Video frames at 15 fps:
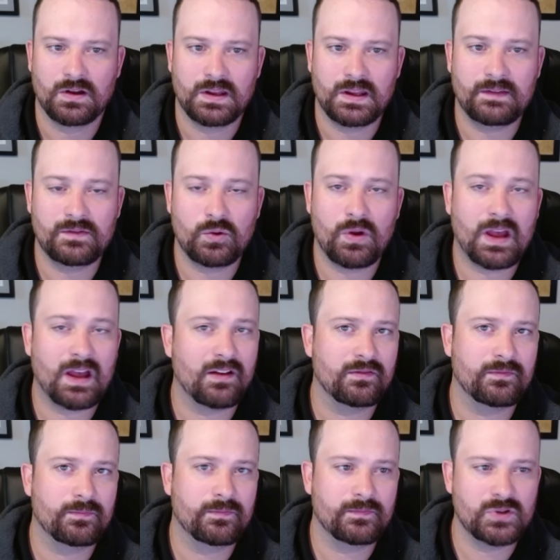If you
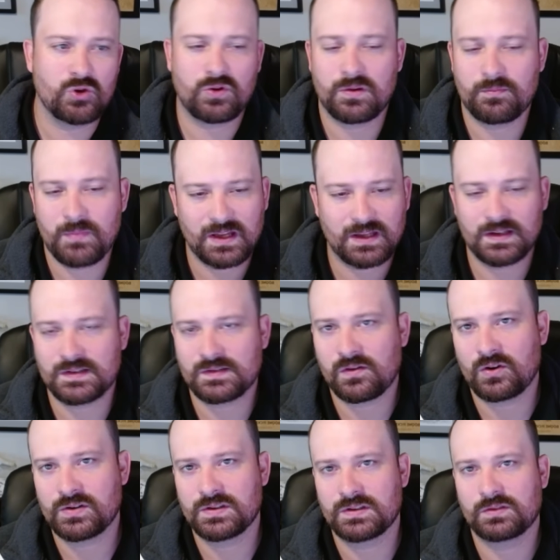have, you can make it as
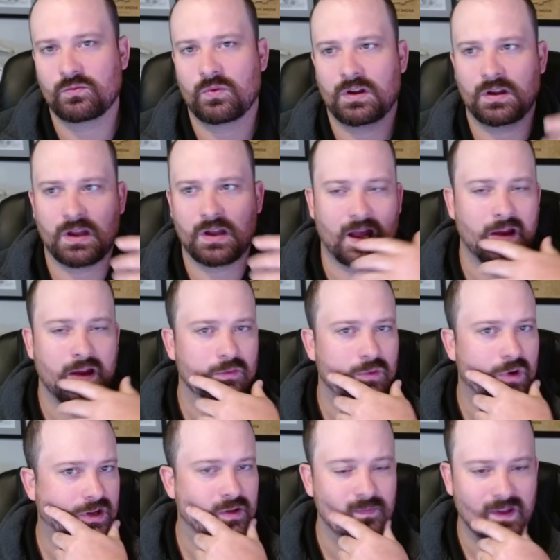large as you want. I
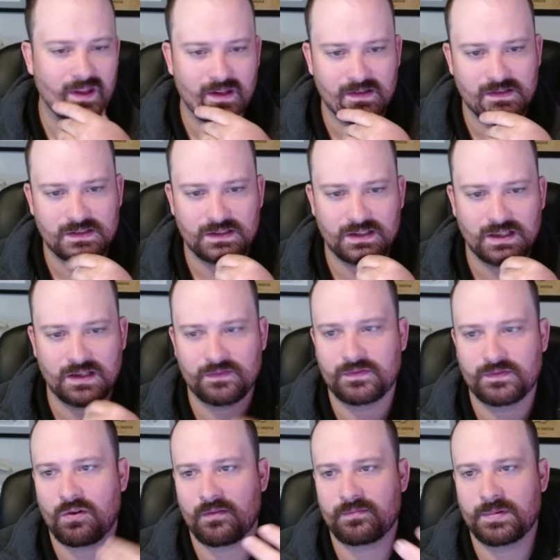recommend if
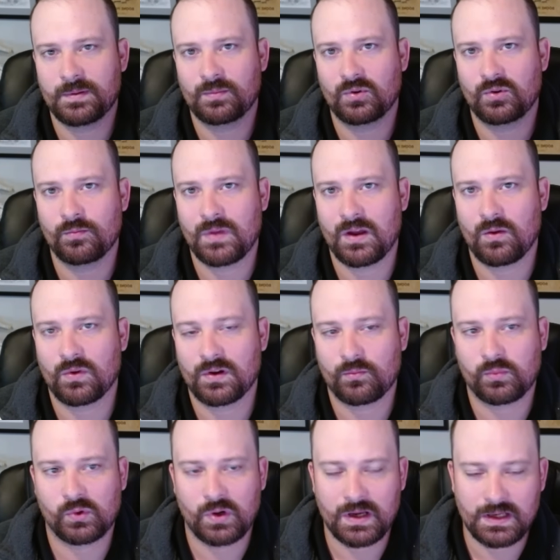you have people who might want
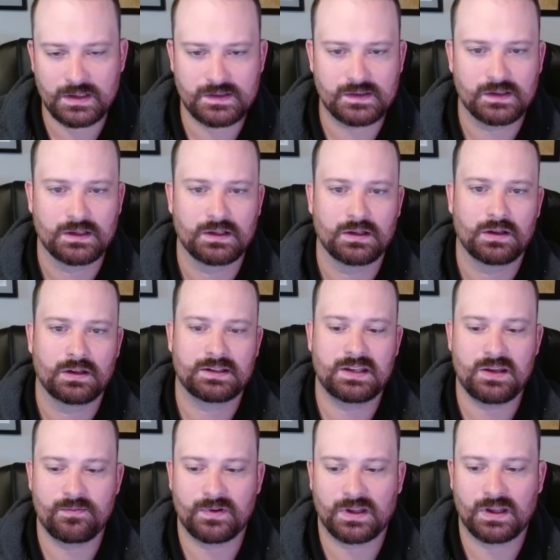to print it,
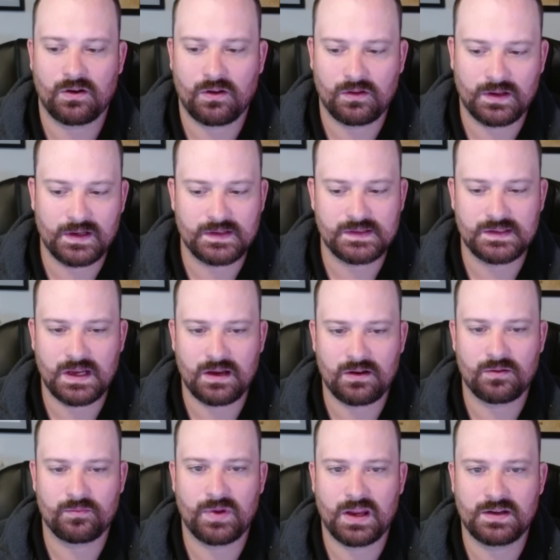keeping it all at a
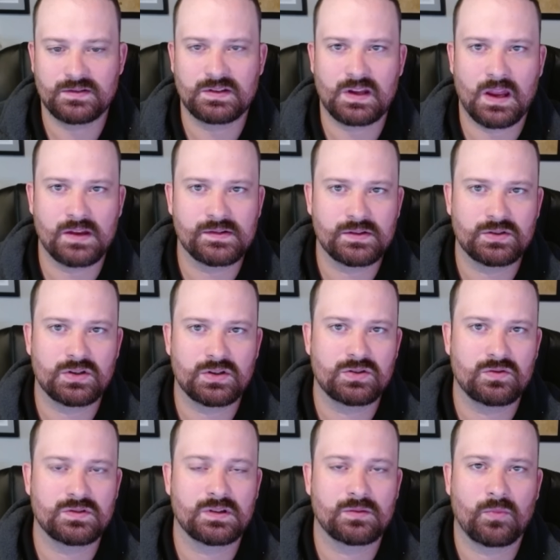standard page size and just
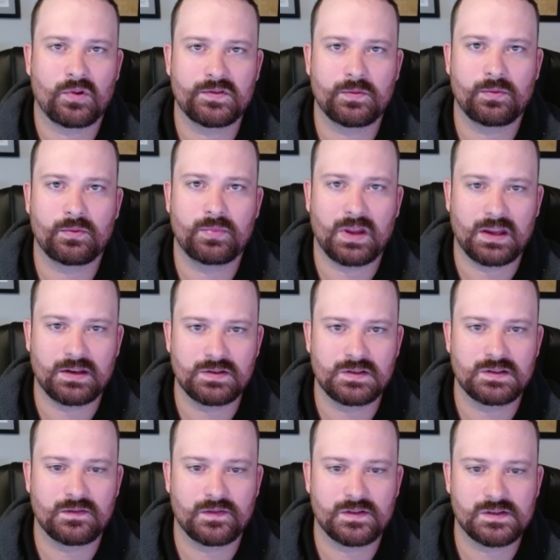using multiple
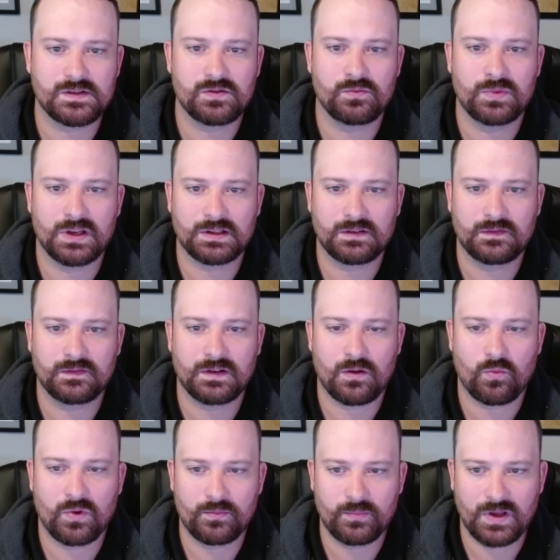pages if it's too big to fit on
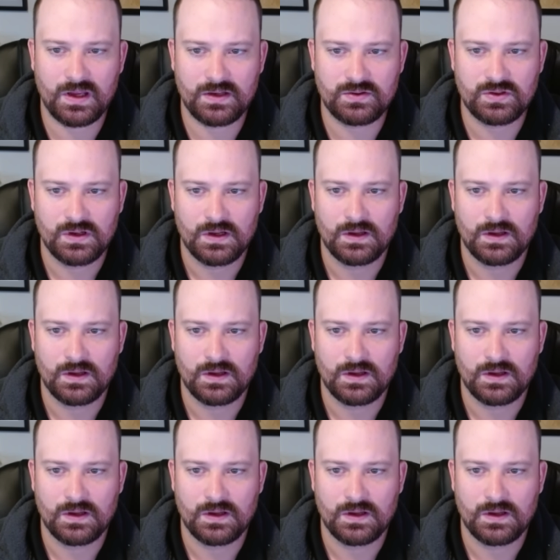one page.